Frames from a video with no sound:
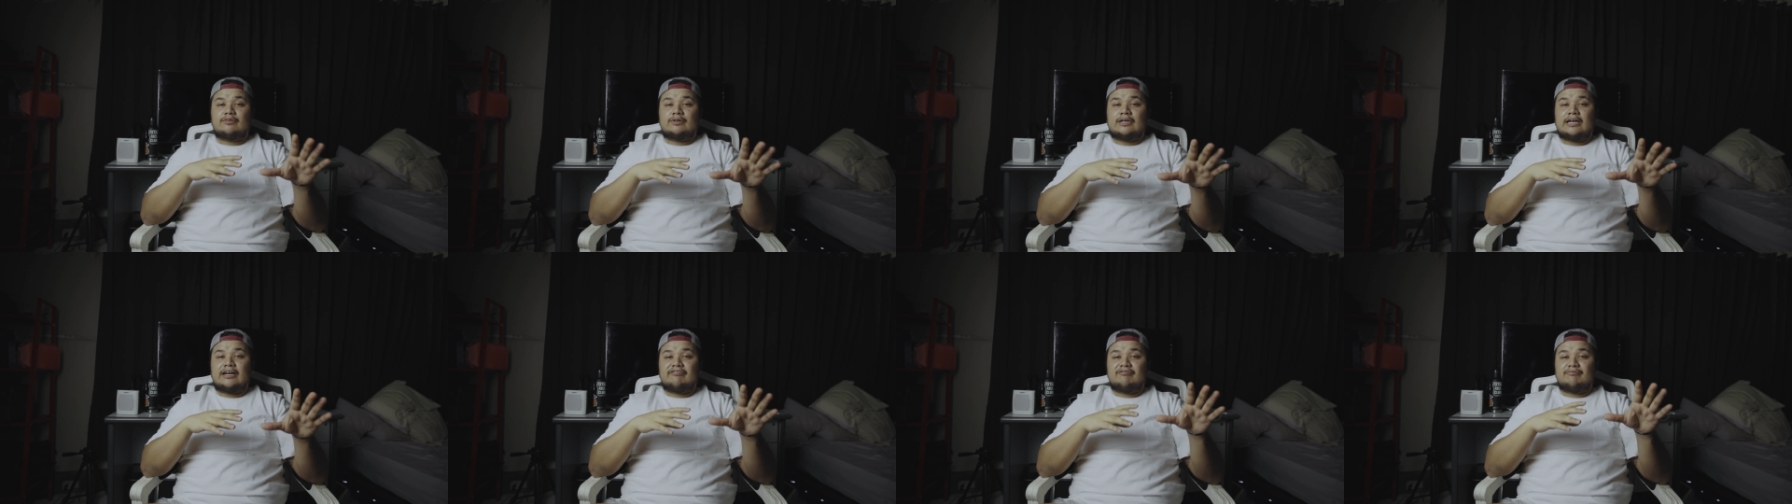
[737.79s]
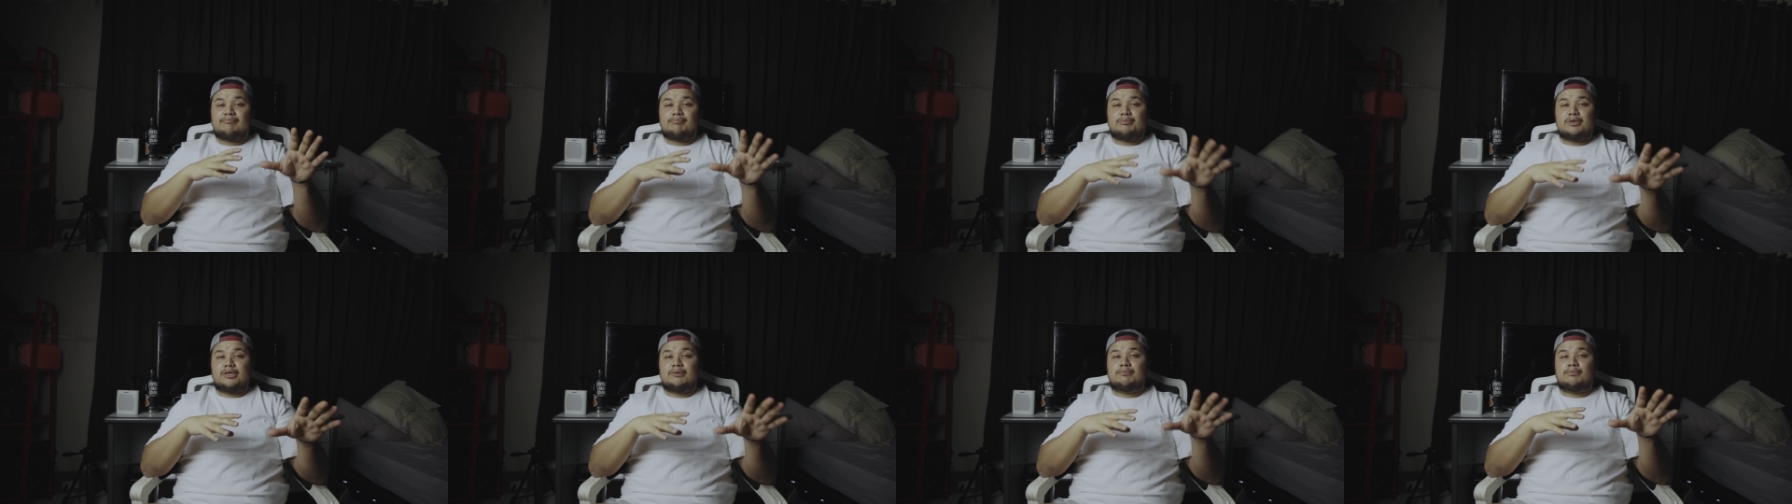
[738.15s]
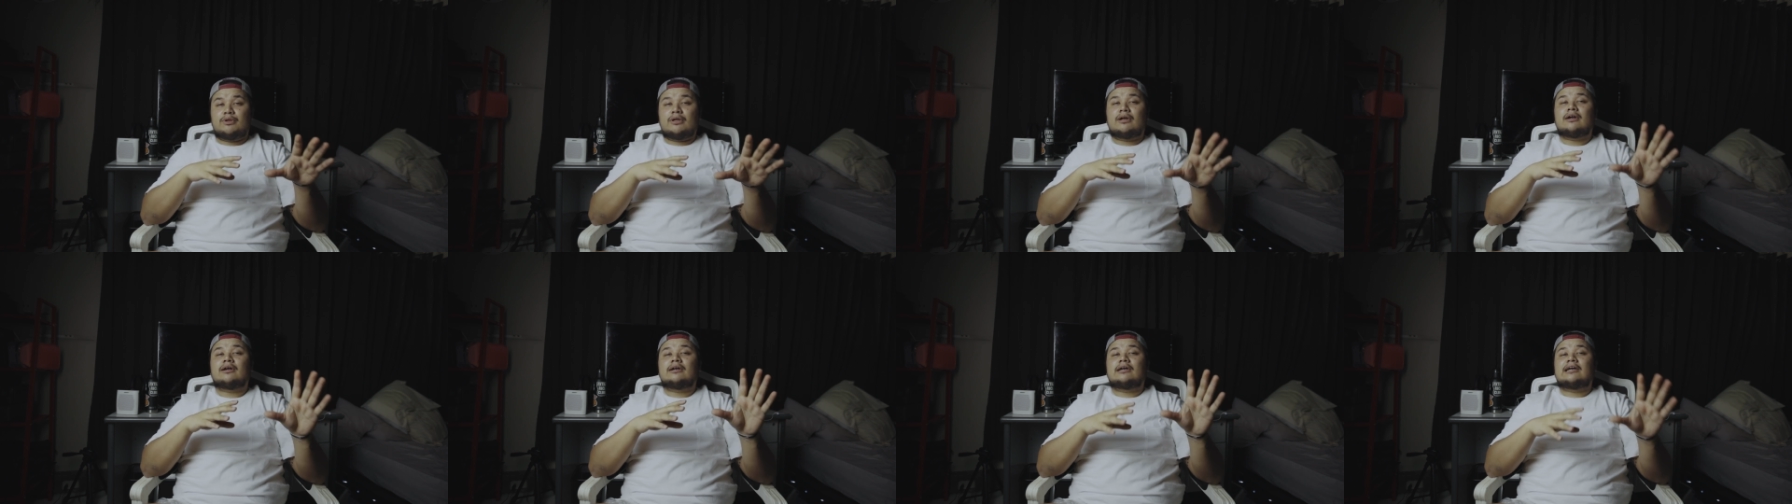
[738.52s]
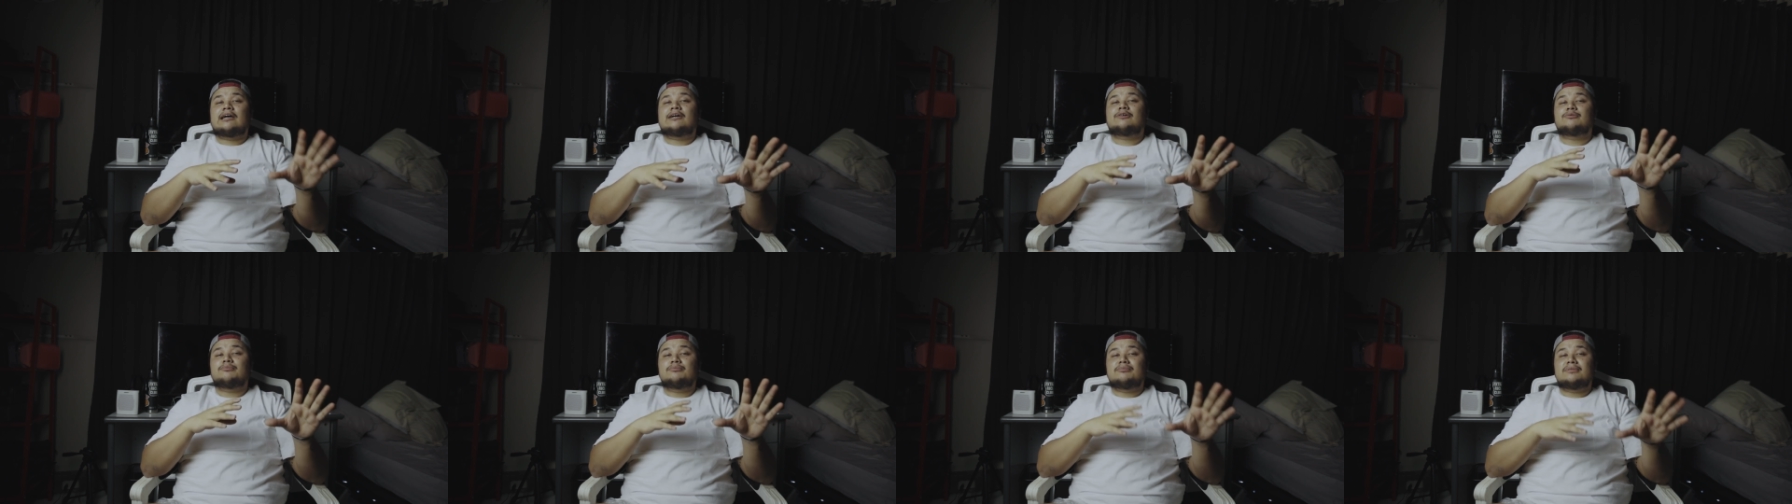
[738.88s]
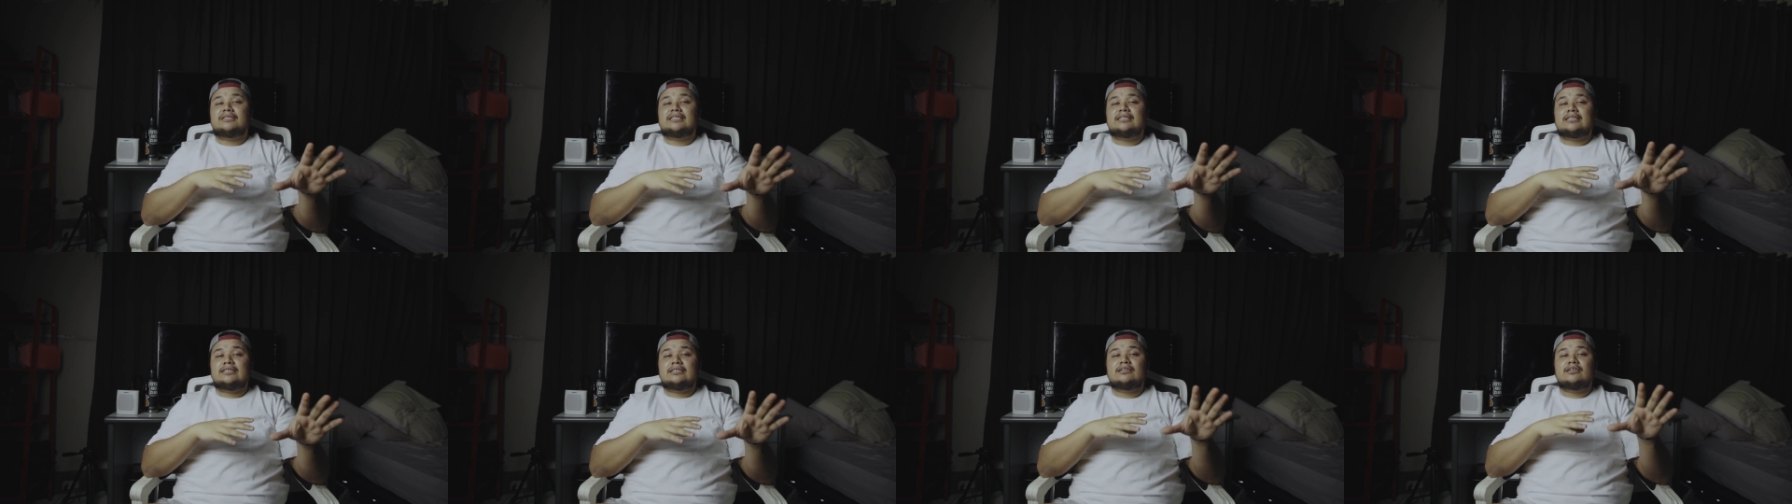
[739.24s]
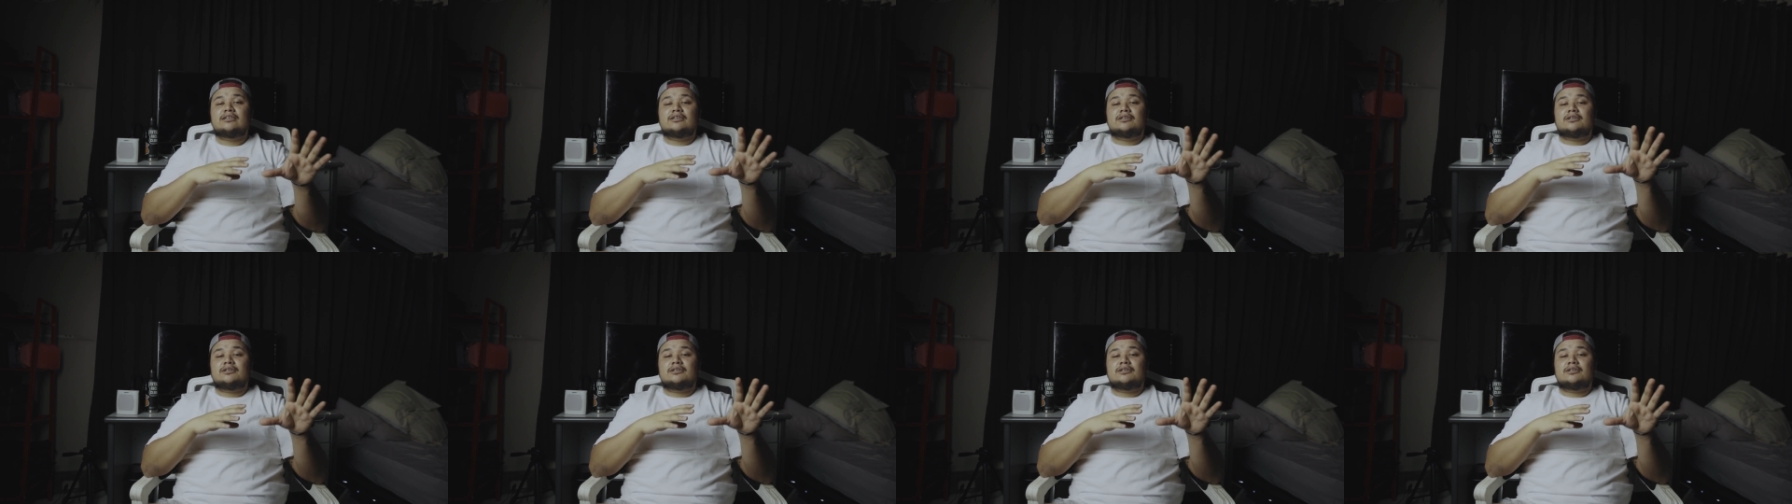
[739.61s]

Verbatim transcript: to have people around me